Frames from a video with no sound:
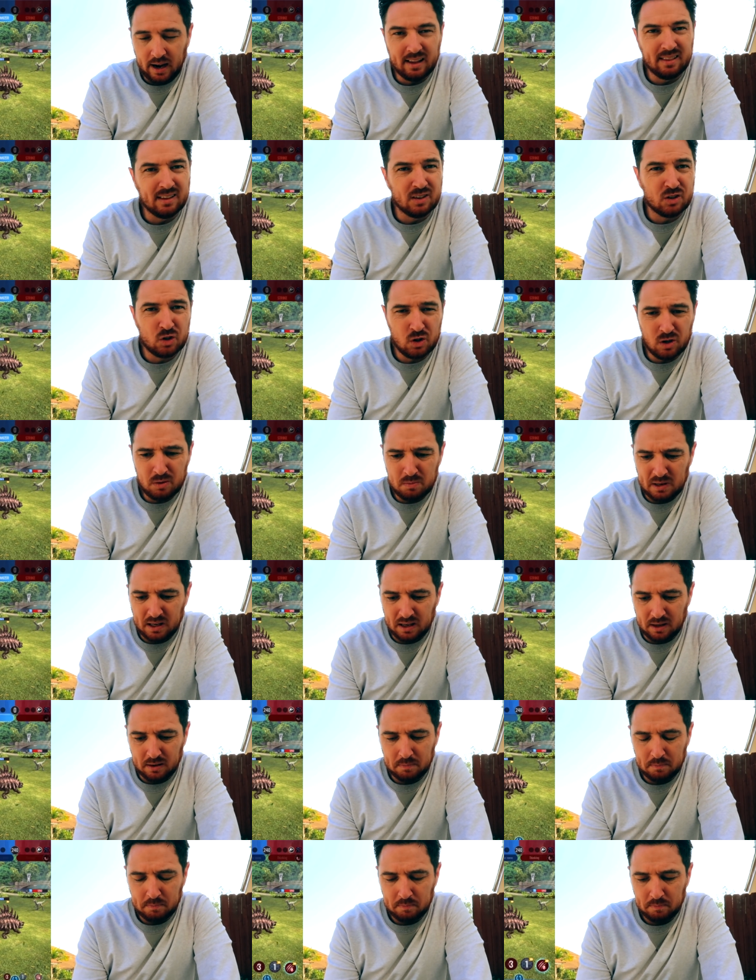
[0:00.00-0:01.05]
and this should
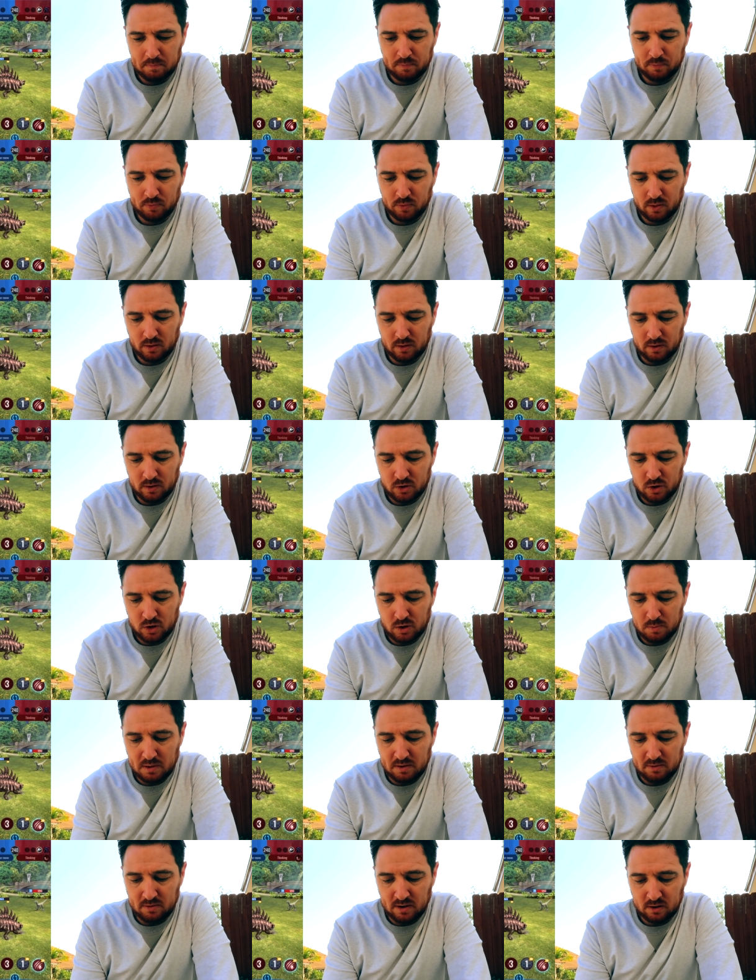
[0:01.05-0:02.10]
be
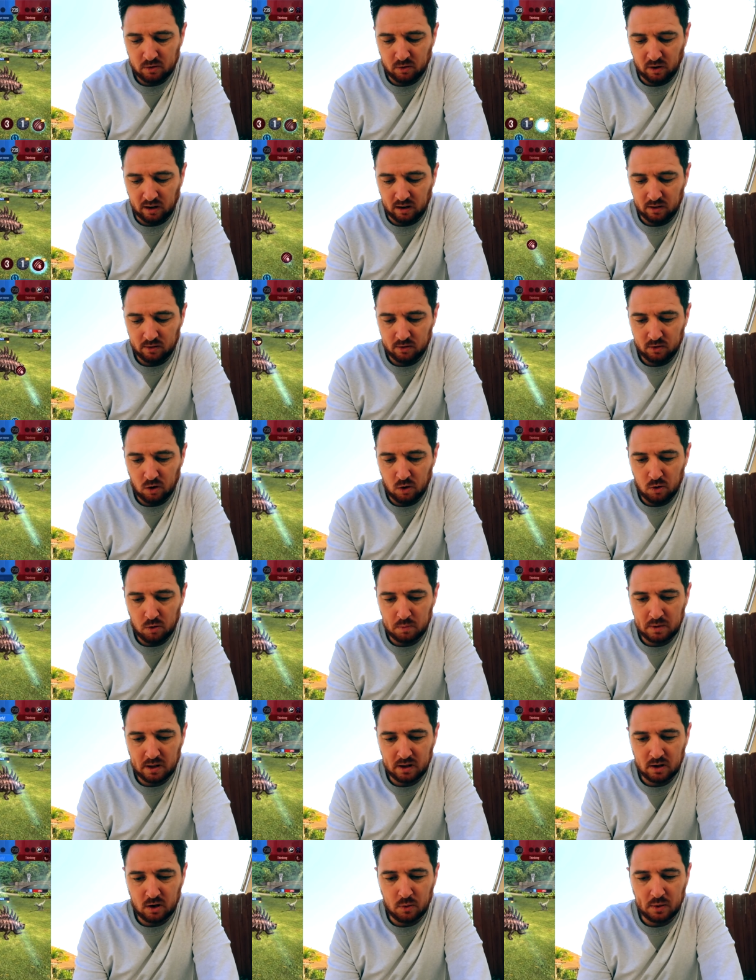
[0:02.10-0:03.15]
victory. So I'm
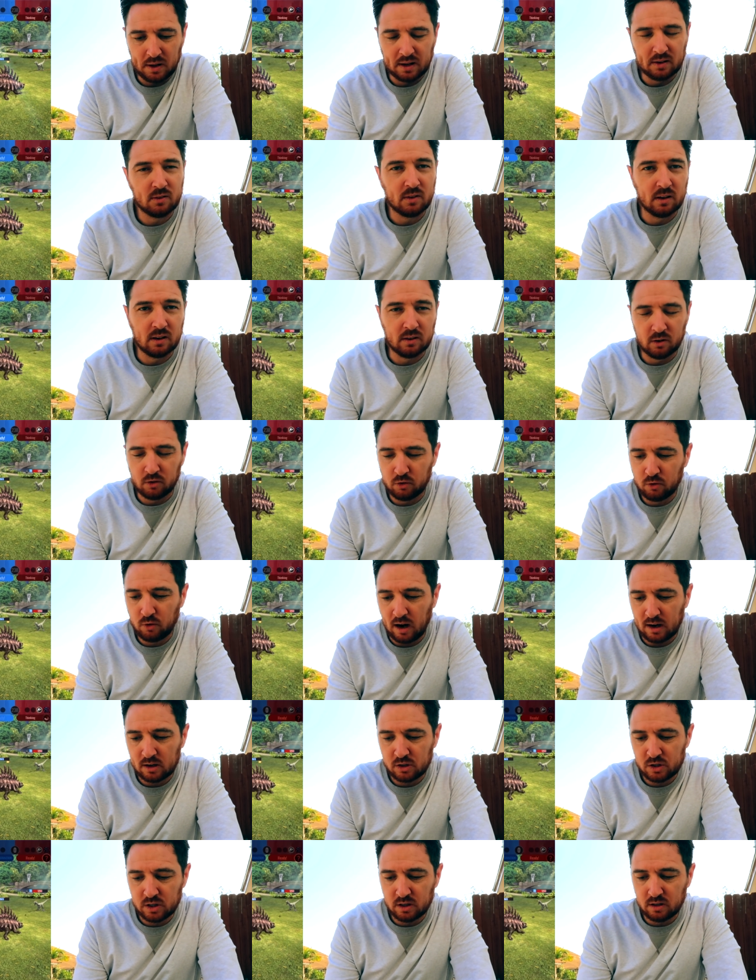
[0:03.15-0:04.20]
gonna go instant
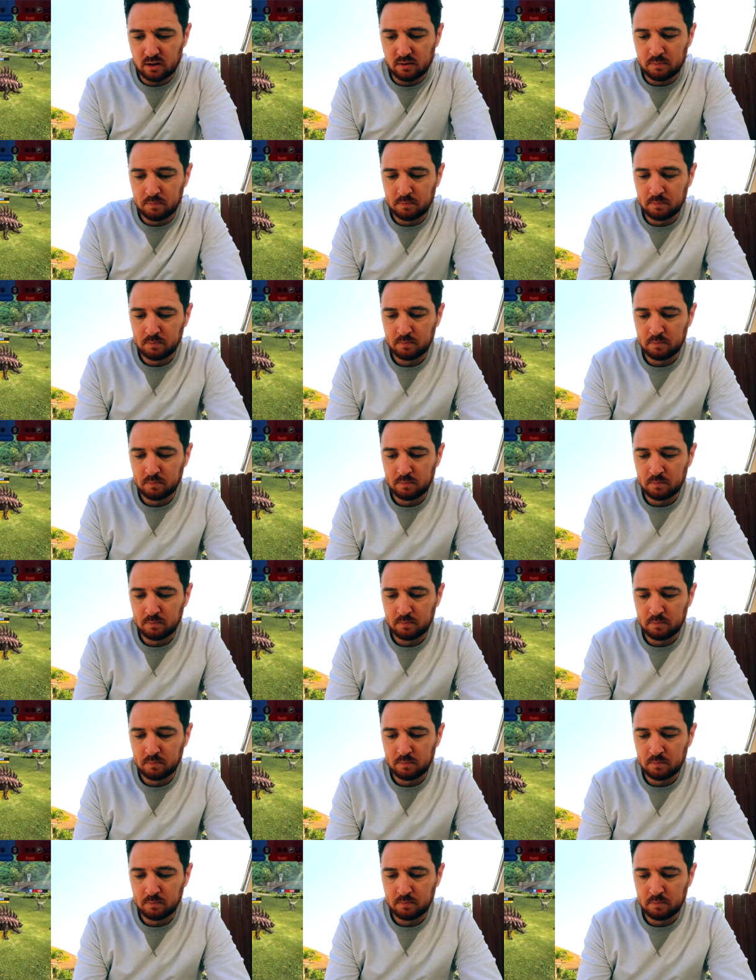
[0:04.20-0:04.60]
distraction,